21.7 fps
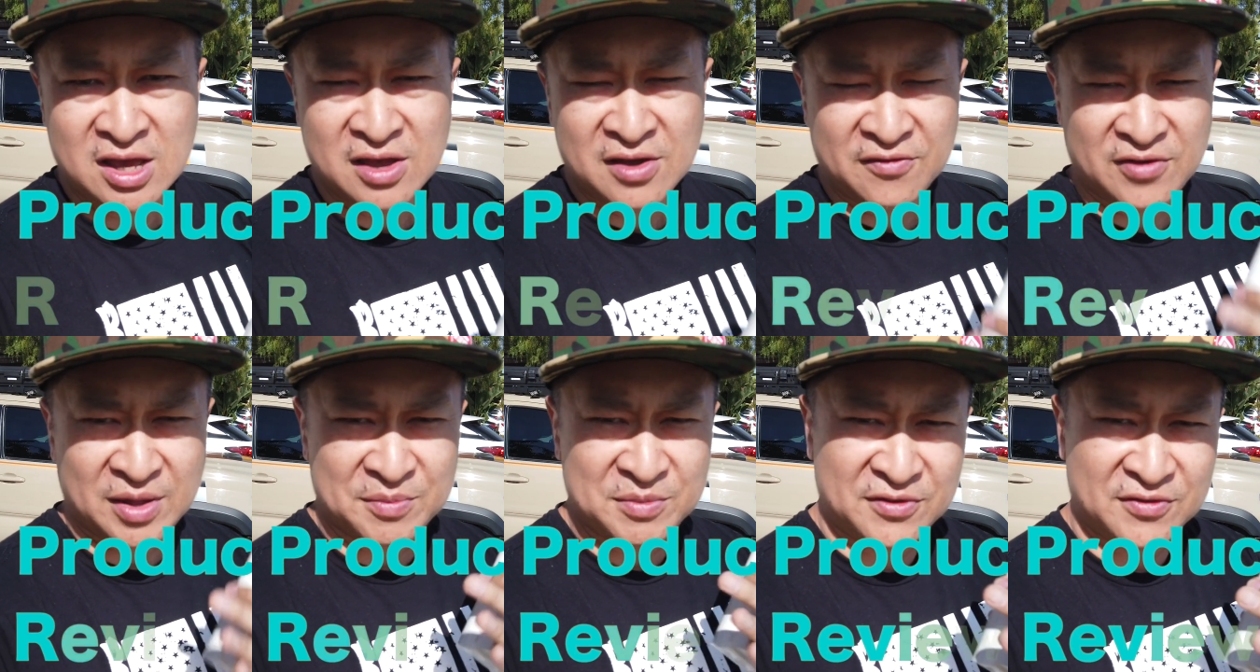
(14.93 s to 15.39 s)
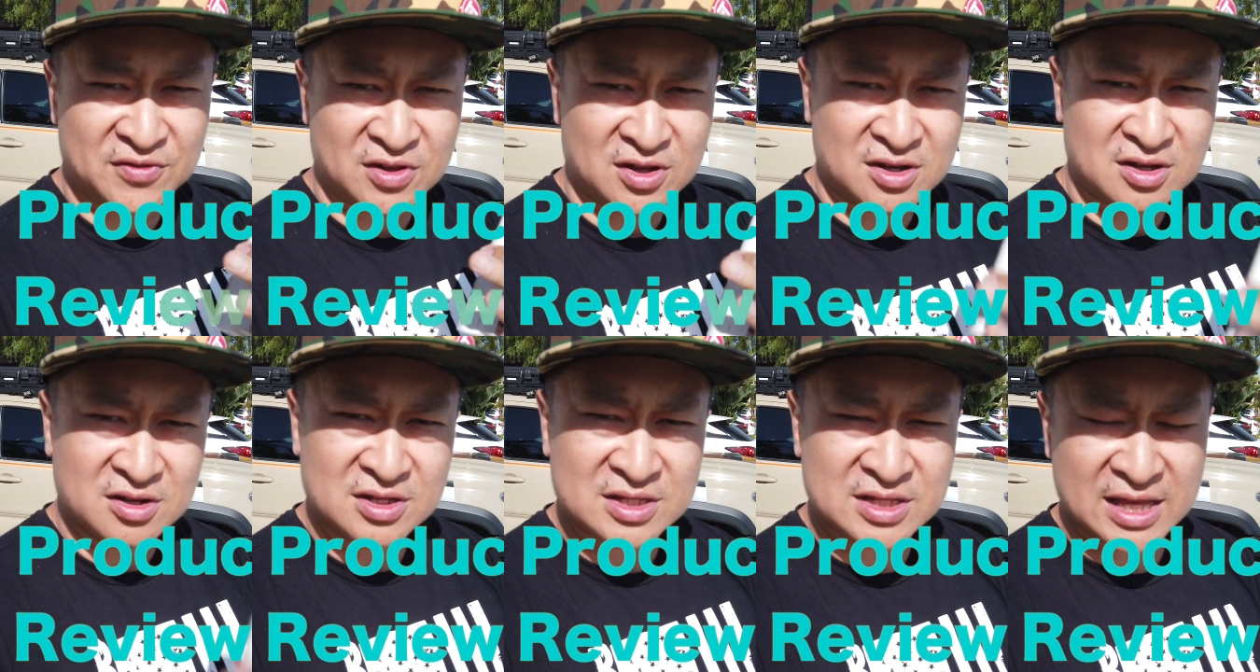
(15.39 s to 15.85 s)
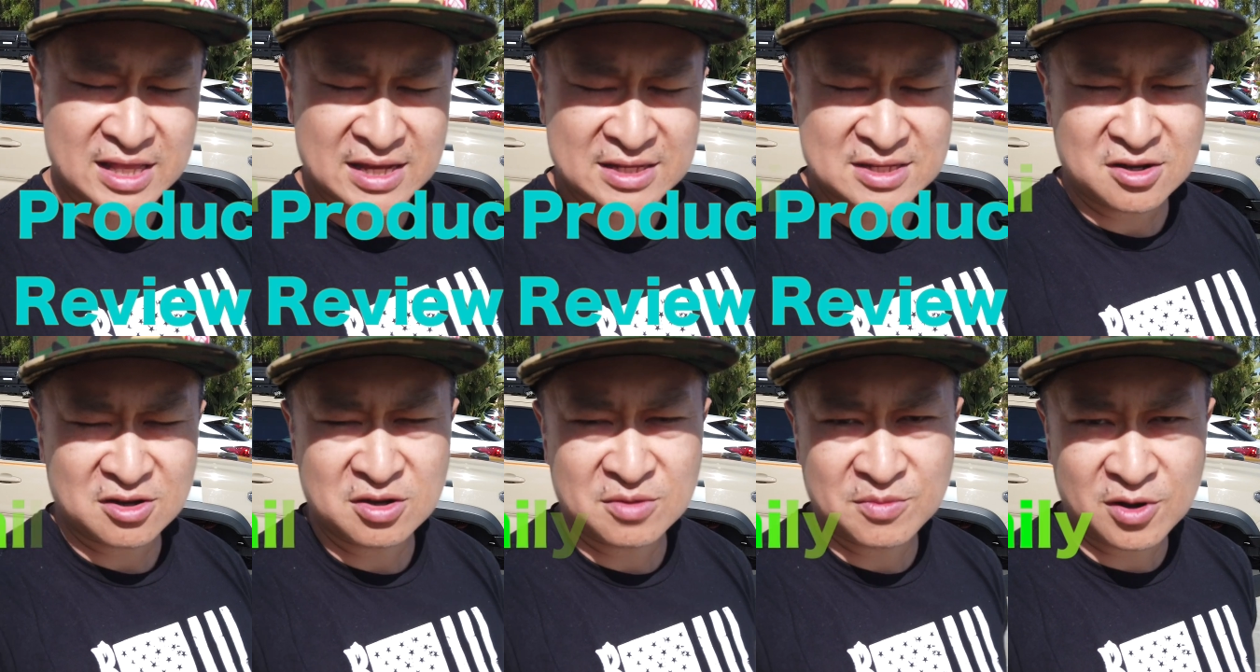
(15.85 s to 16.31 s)
family vlogs, and I
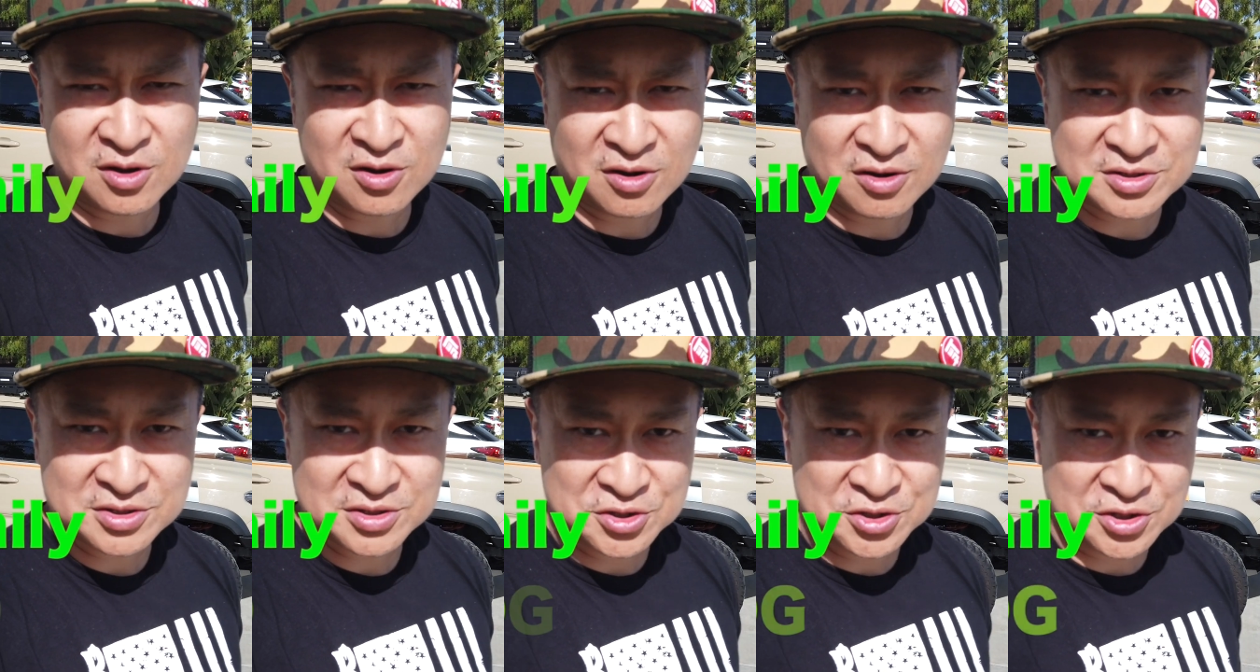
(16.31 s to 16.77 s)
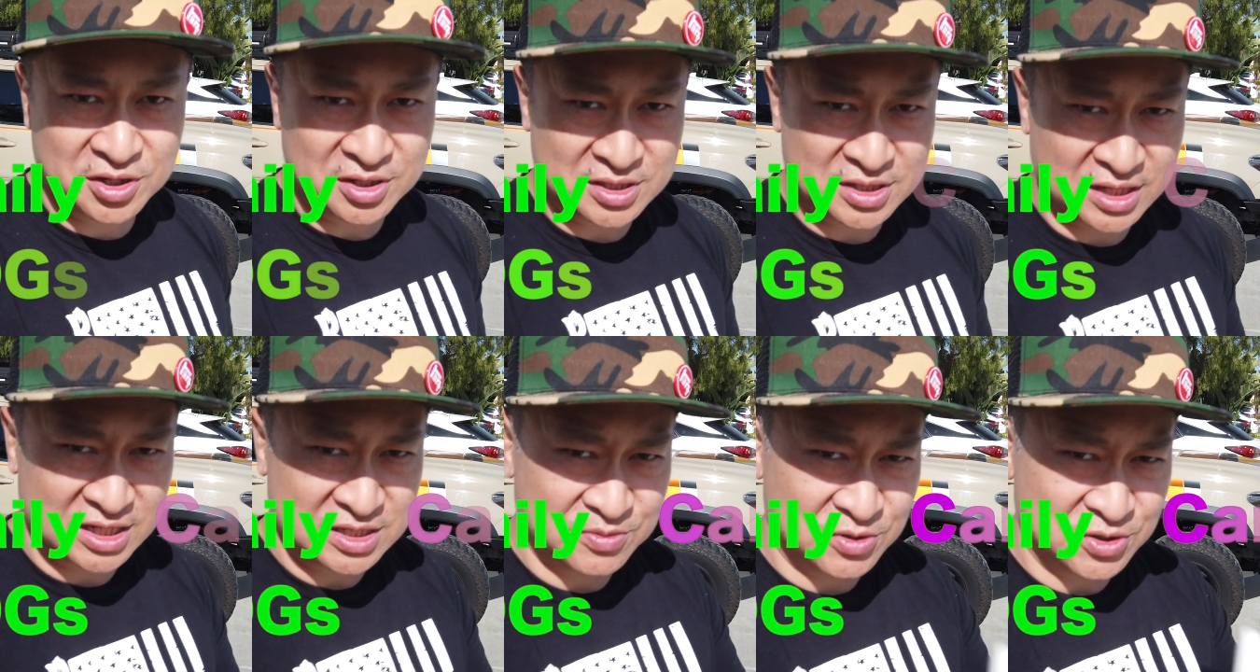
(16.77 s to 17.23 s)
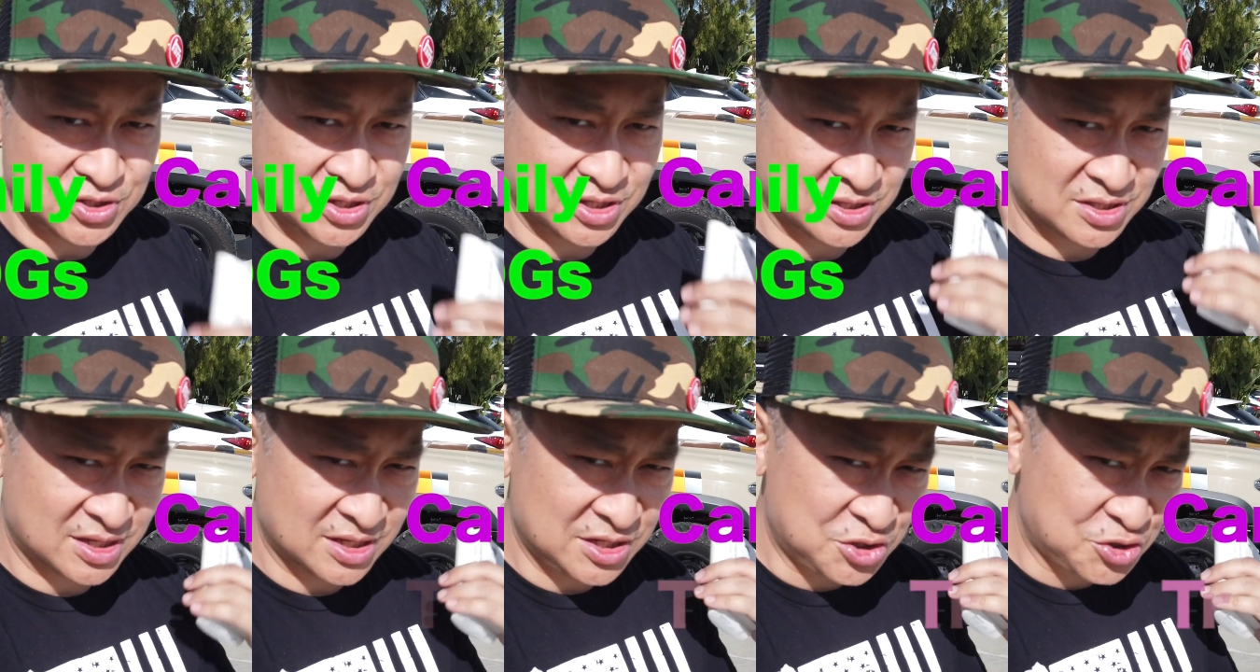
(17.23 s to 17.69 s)
talk about cars and trucks, especially
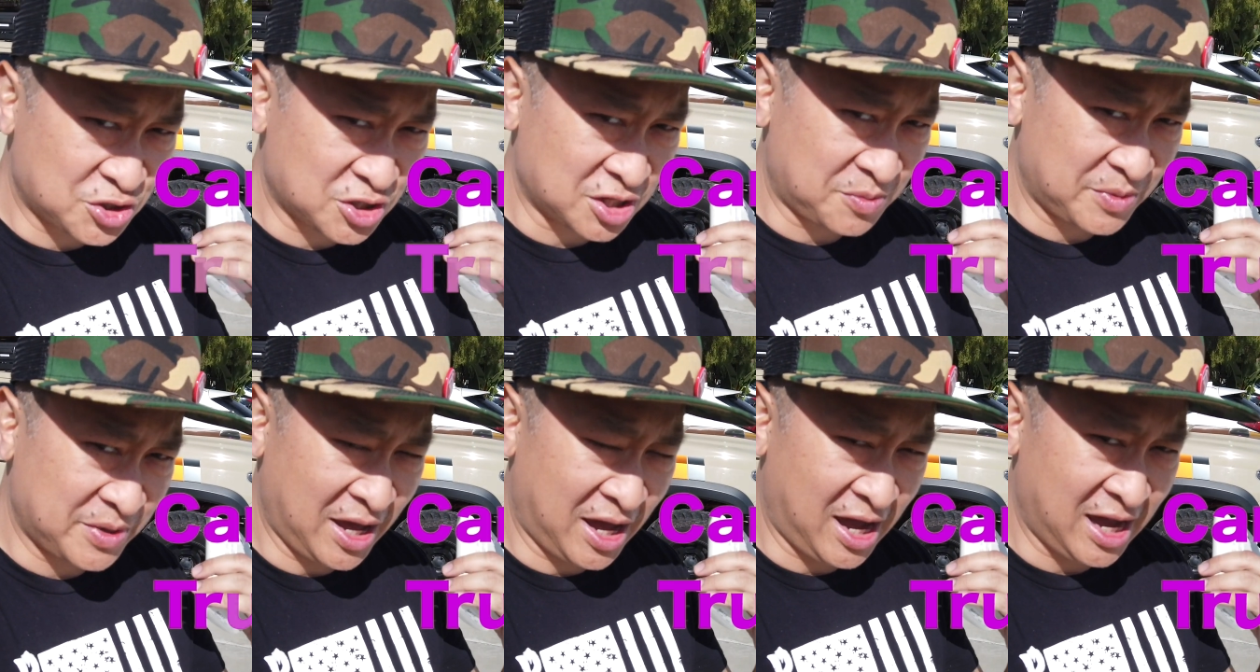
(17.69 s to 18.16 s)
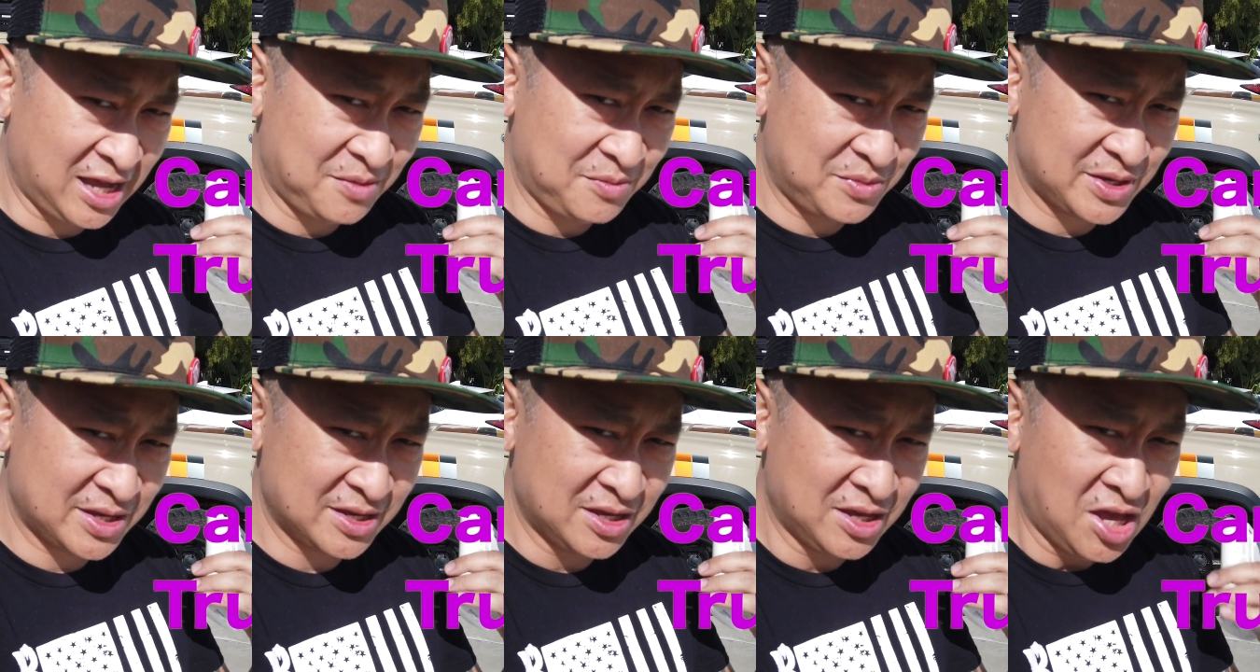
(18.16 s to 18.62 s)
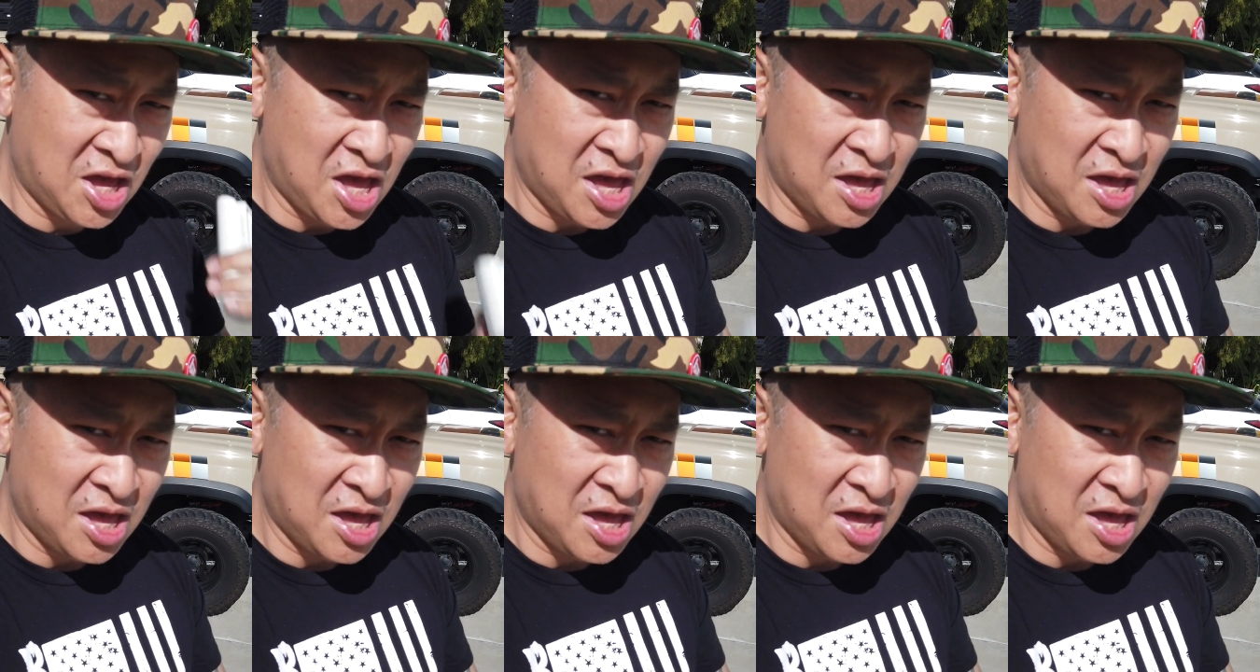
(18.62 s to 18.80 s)
this truck behind me,